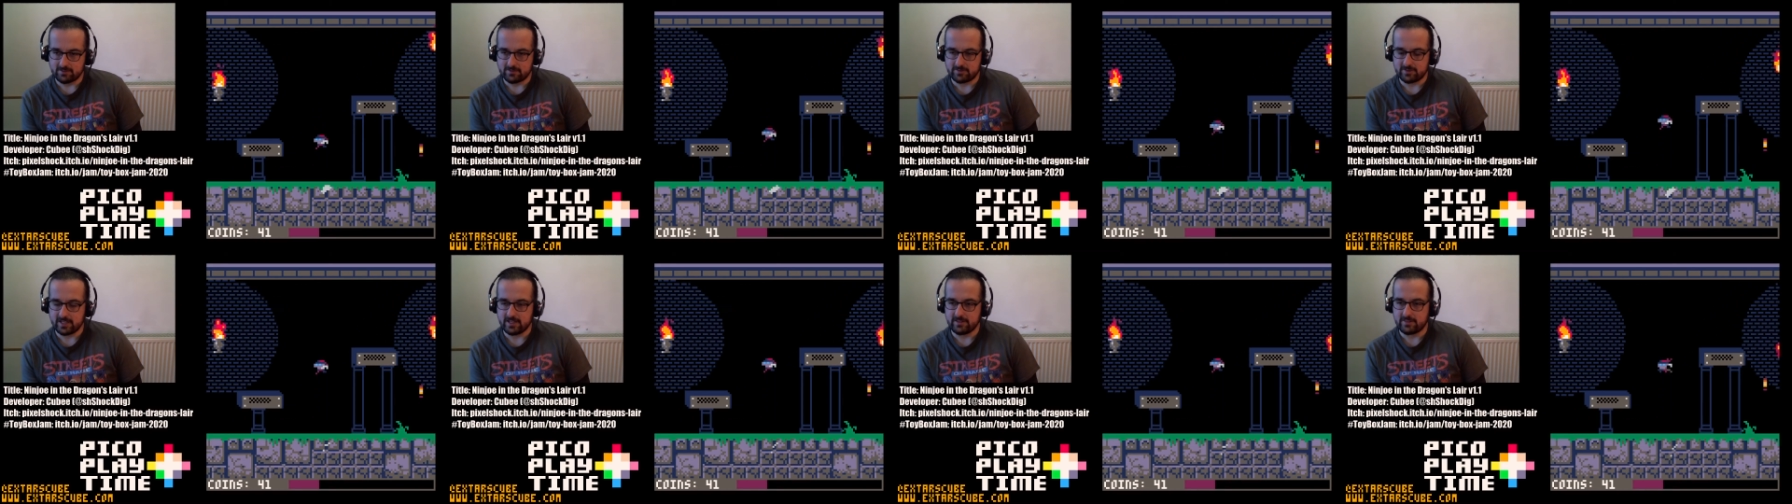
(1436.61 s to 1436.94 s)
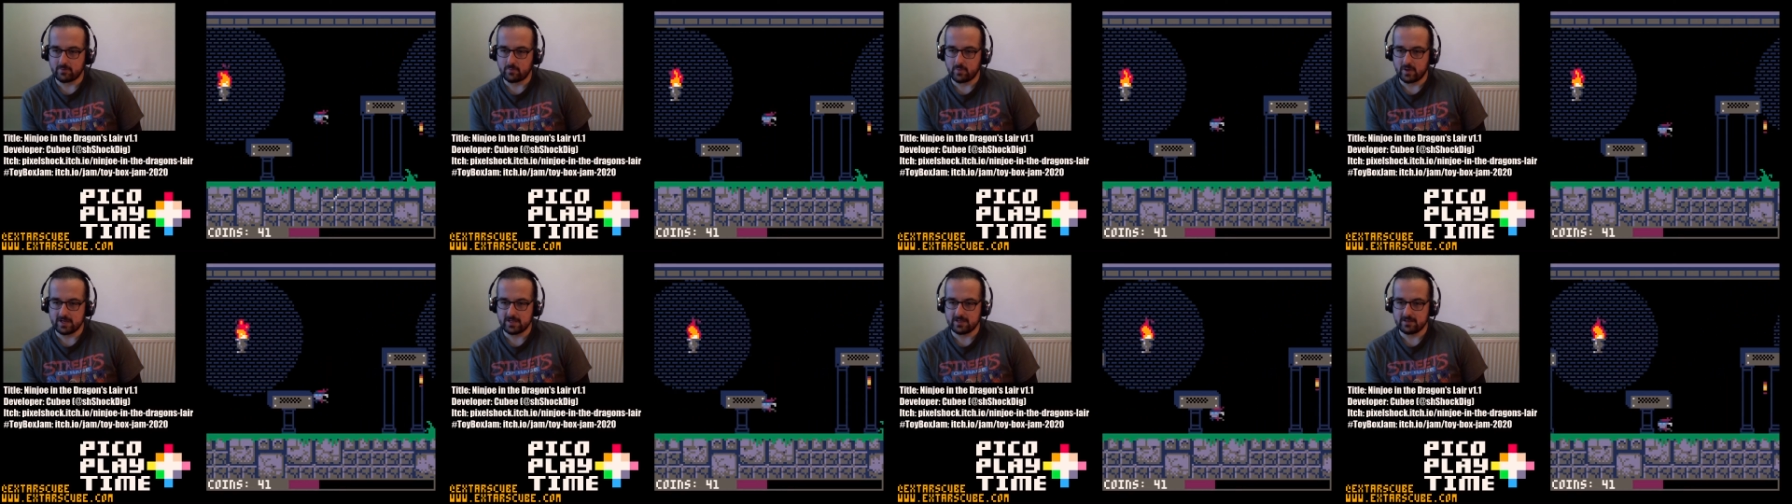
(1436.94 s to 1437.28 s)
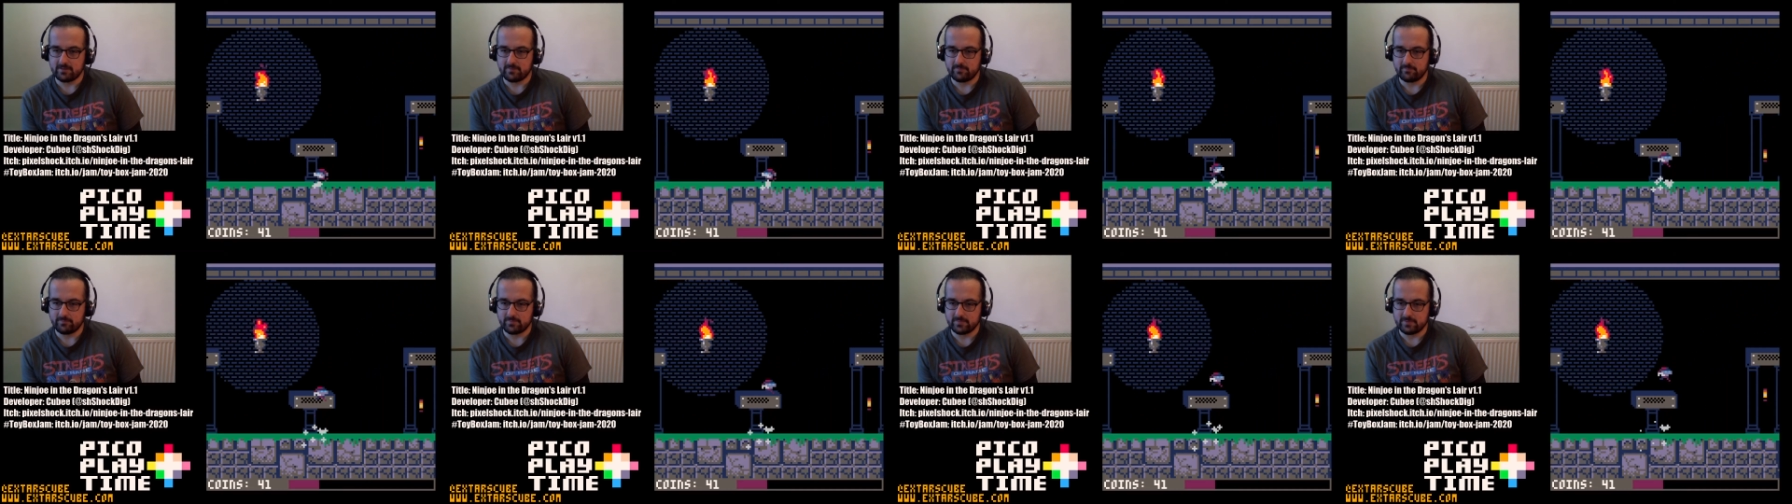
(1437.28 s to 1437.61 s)
see that when
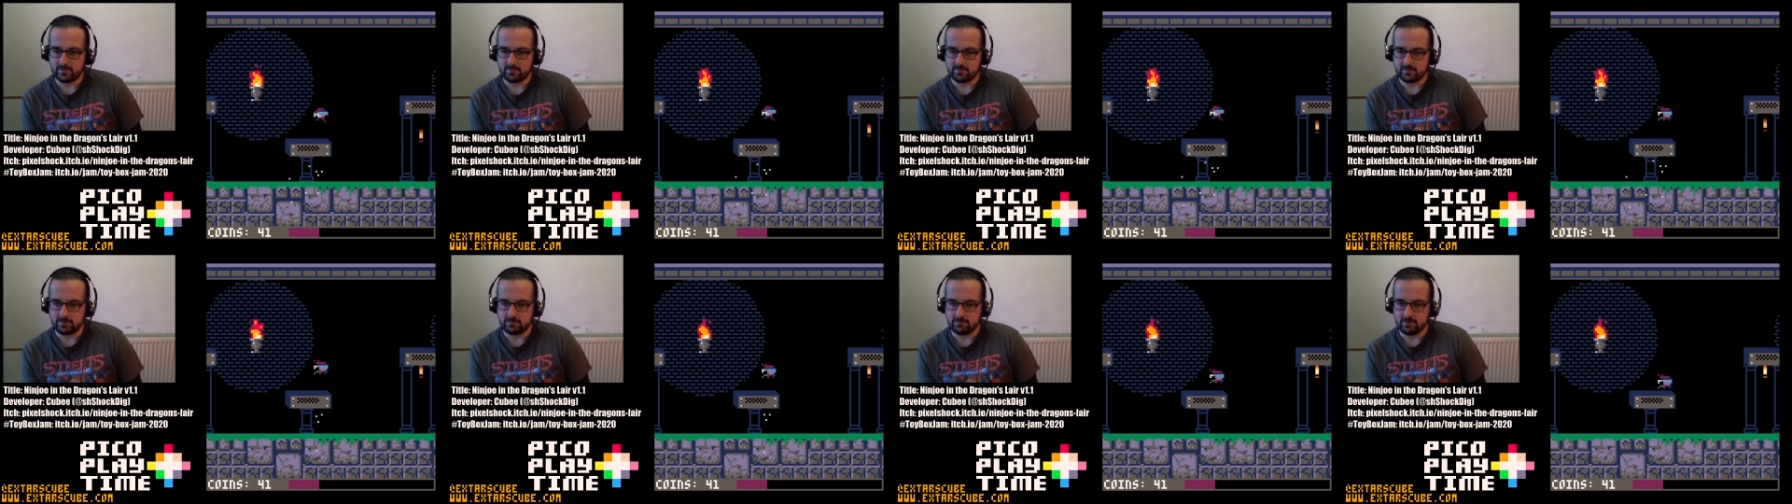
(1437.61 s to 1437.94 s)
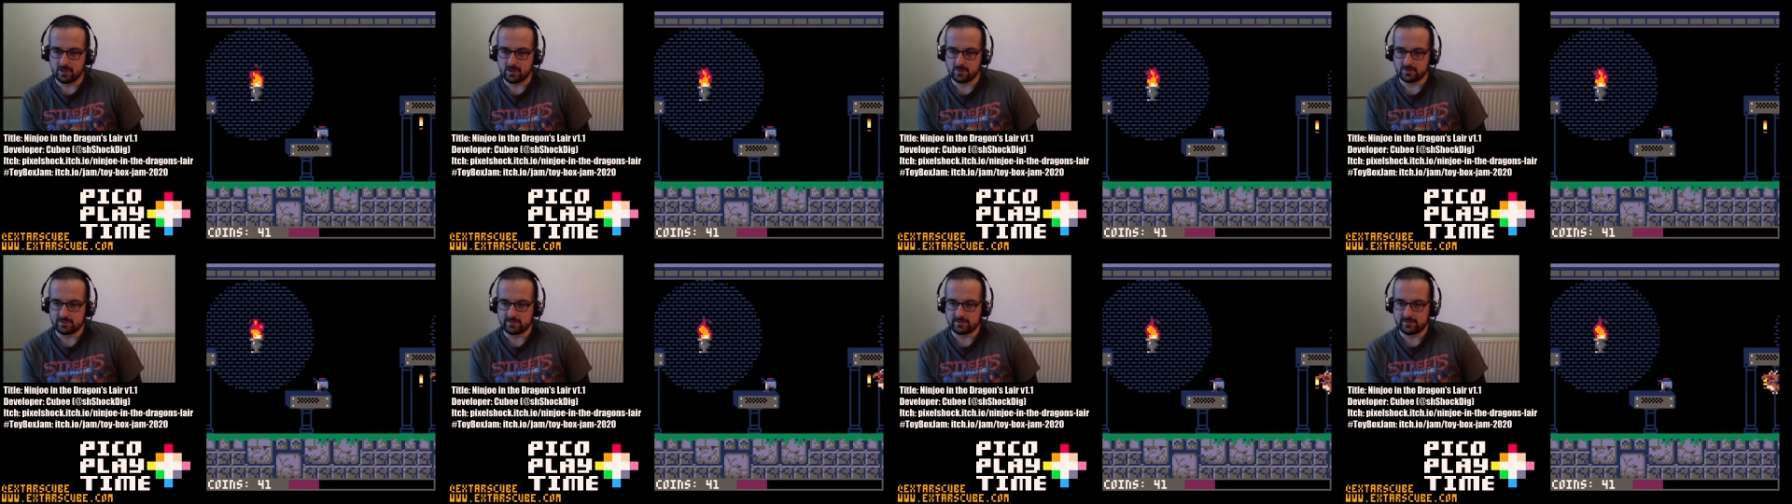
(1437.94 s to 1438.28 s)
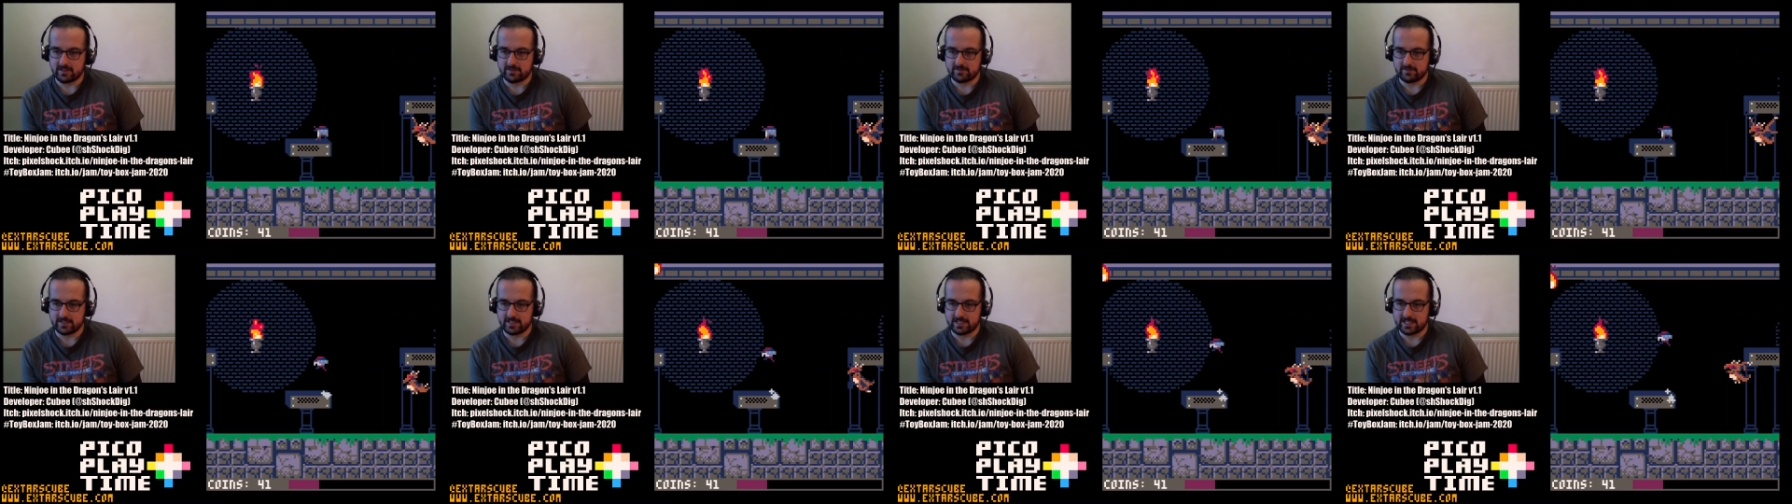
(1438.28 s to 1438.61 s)
you notice
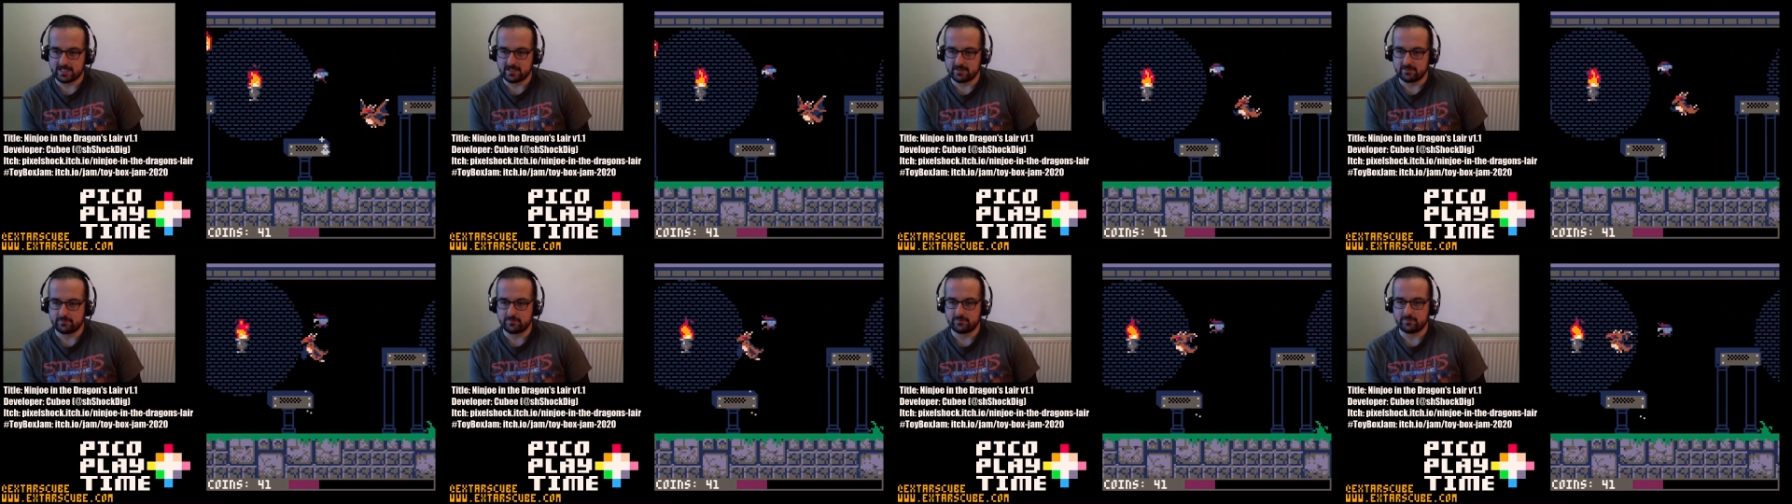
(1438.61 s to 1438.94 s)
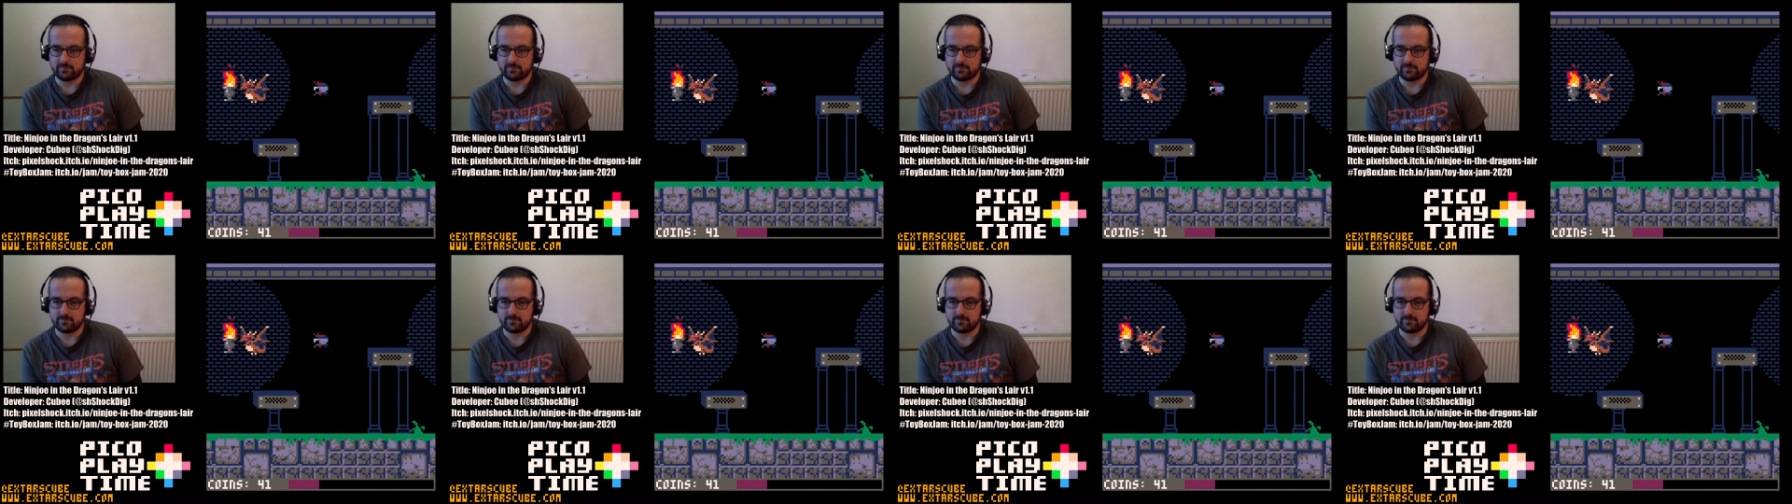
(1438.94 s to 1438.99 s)
as he kind of,